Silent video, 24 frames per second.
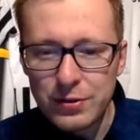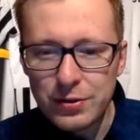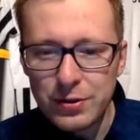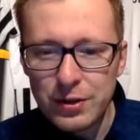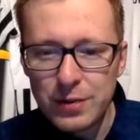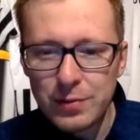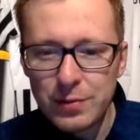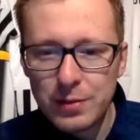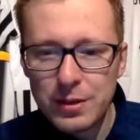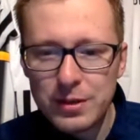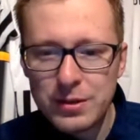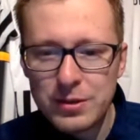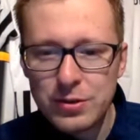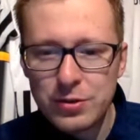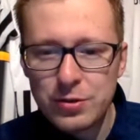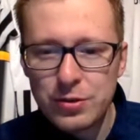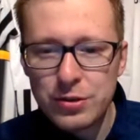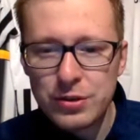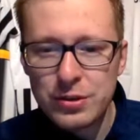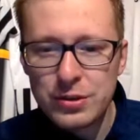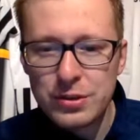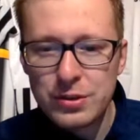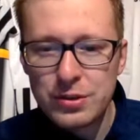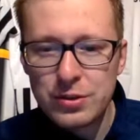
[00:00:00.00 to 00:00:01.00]
So that means
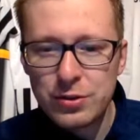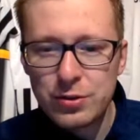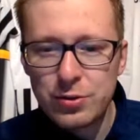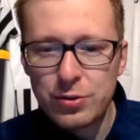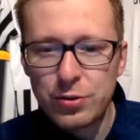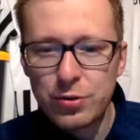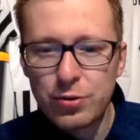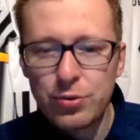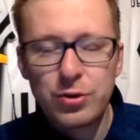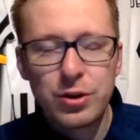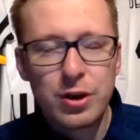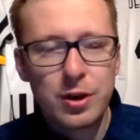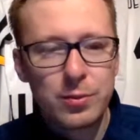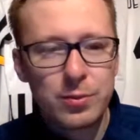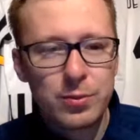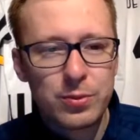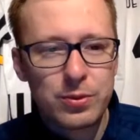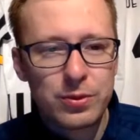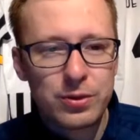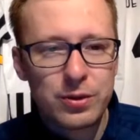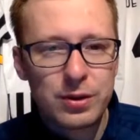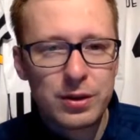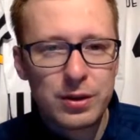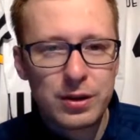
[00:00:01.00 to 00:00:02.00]
you grew up.
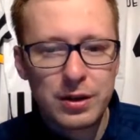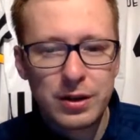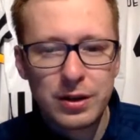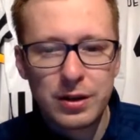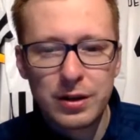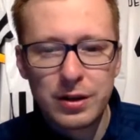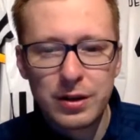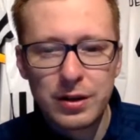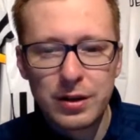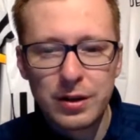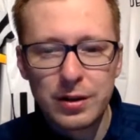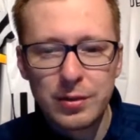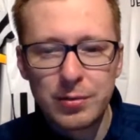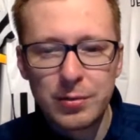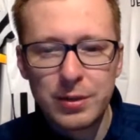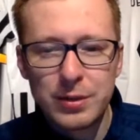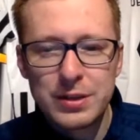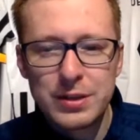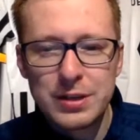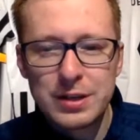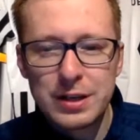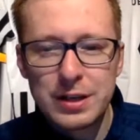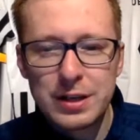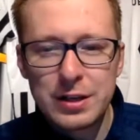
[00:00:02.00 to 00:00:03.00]

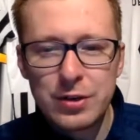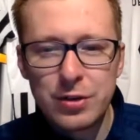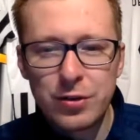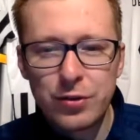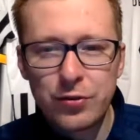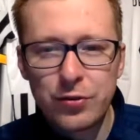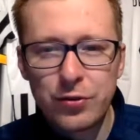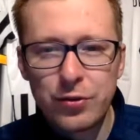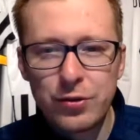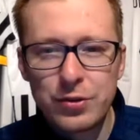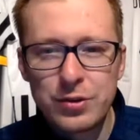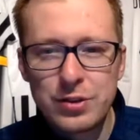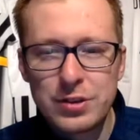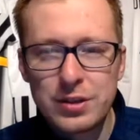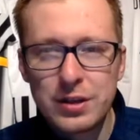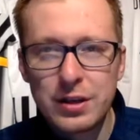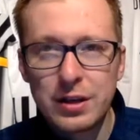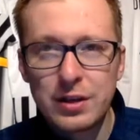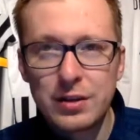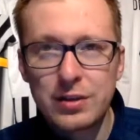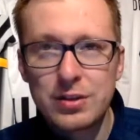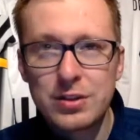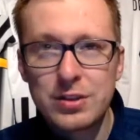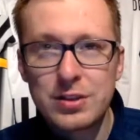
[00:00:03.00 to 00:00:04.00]
Basically, your first
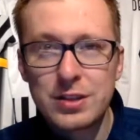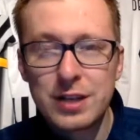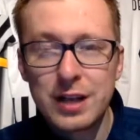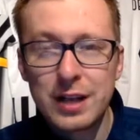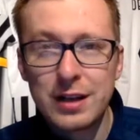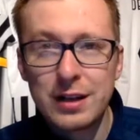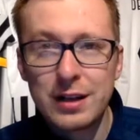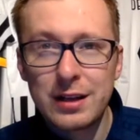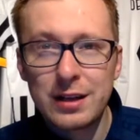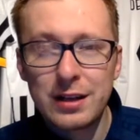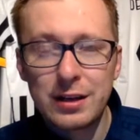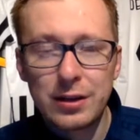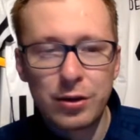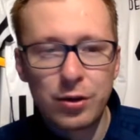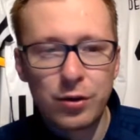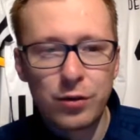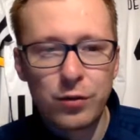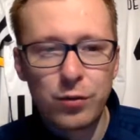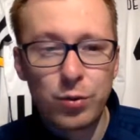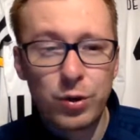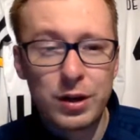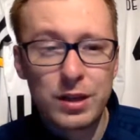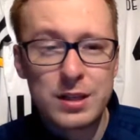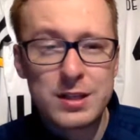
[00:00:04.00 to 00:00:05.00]
understanding
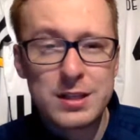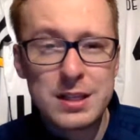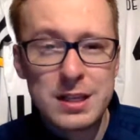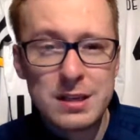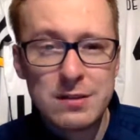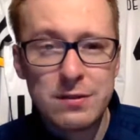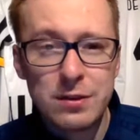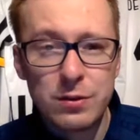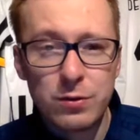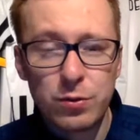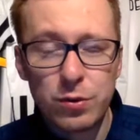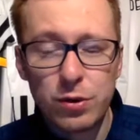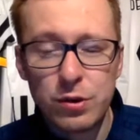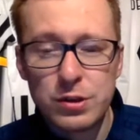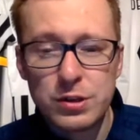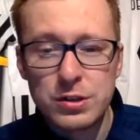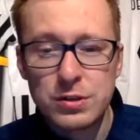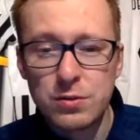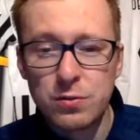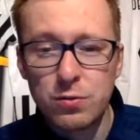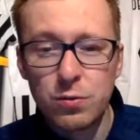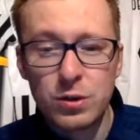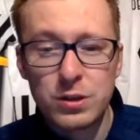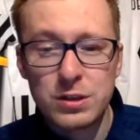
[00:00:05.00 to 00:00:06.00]
of what a TV
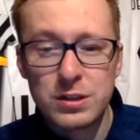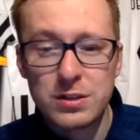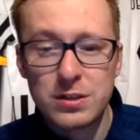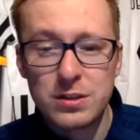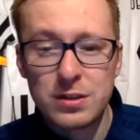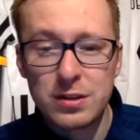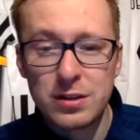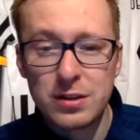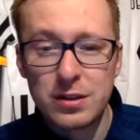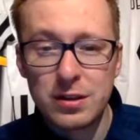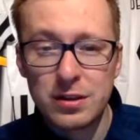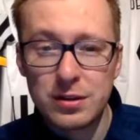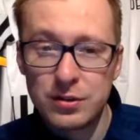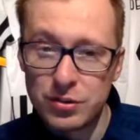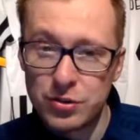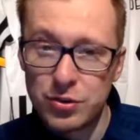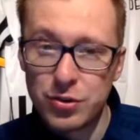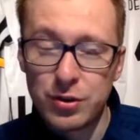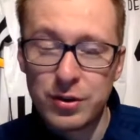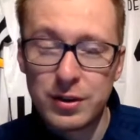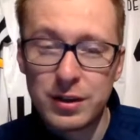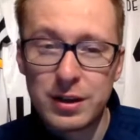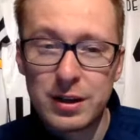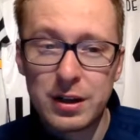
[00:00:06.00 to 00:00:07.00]
was
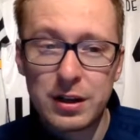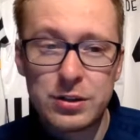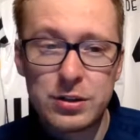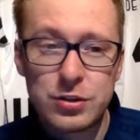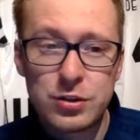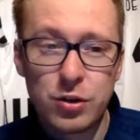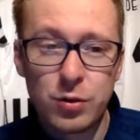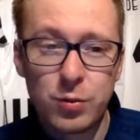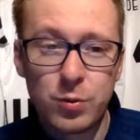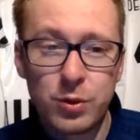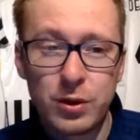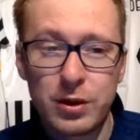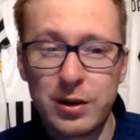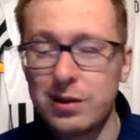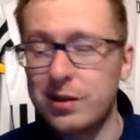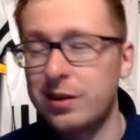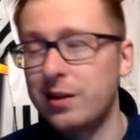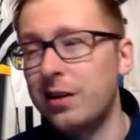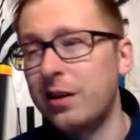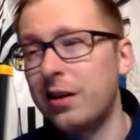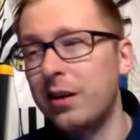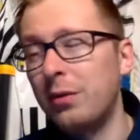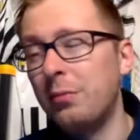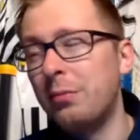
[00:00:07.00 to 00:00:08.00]
during the Calciopoli.
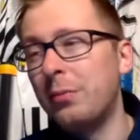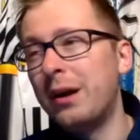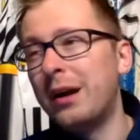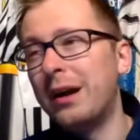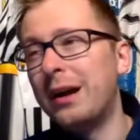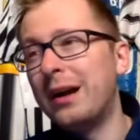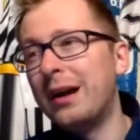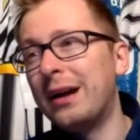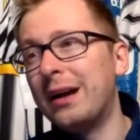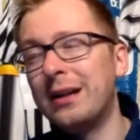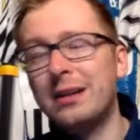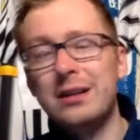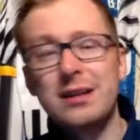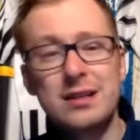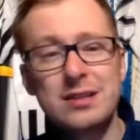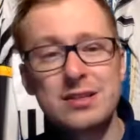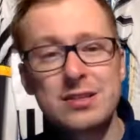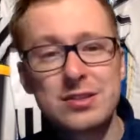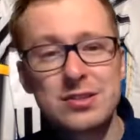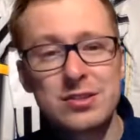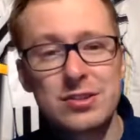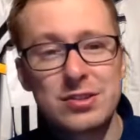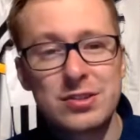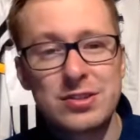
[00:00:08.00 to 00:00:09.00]
Oh man,
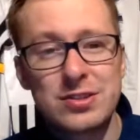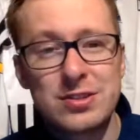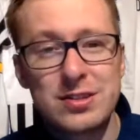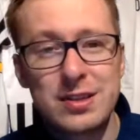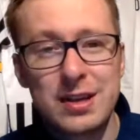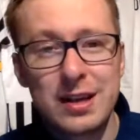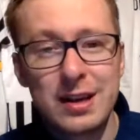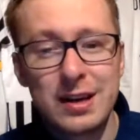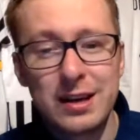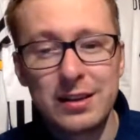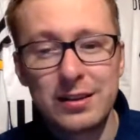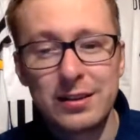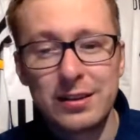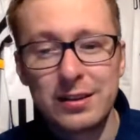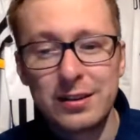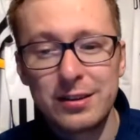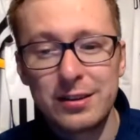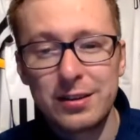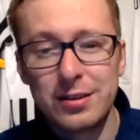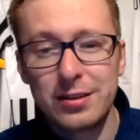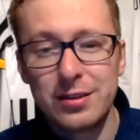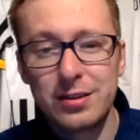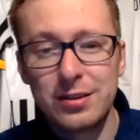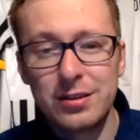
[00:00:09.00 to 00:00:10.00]
that's just sad.
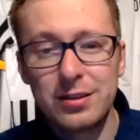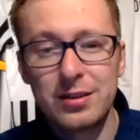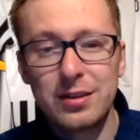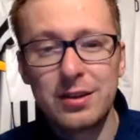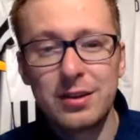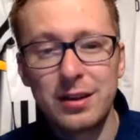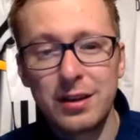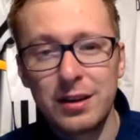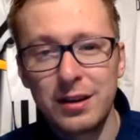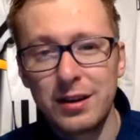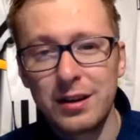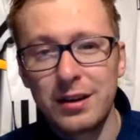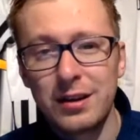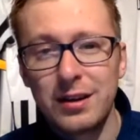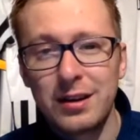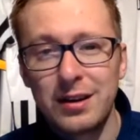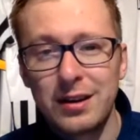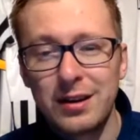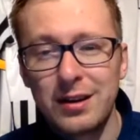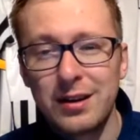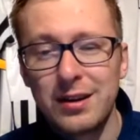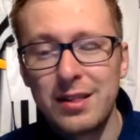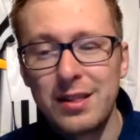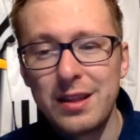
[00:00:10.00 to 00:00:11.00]

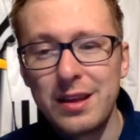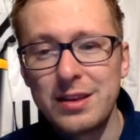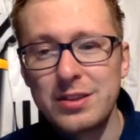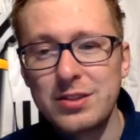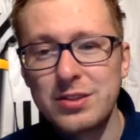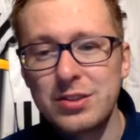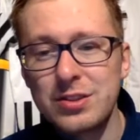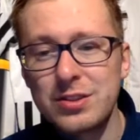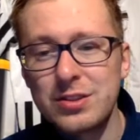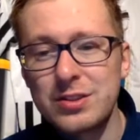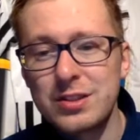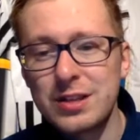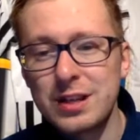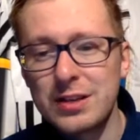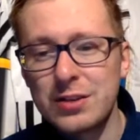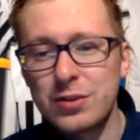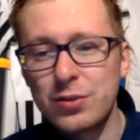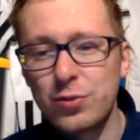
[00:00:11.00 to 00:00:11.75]
That's just sad.